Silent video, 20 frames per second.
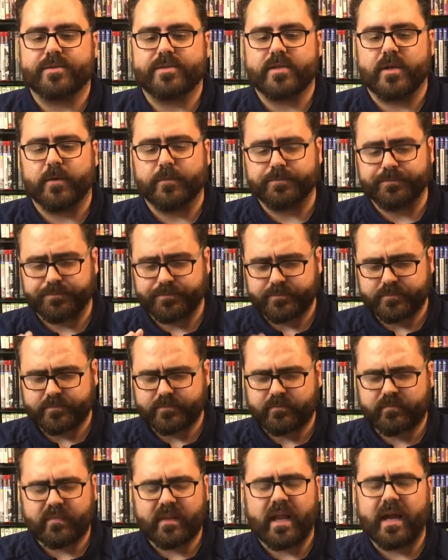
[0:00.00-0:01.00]
so
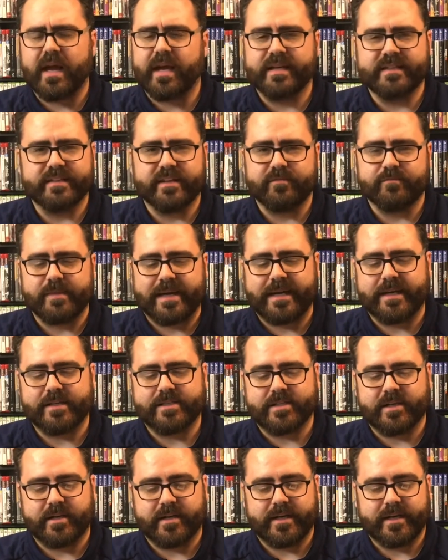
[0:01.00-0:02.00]
I love my
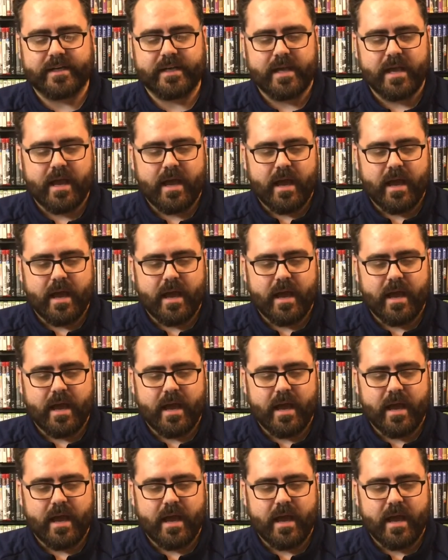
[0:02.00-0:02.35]
Atari.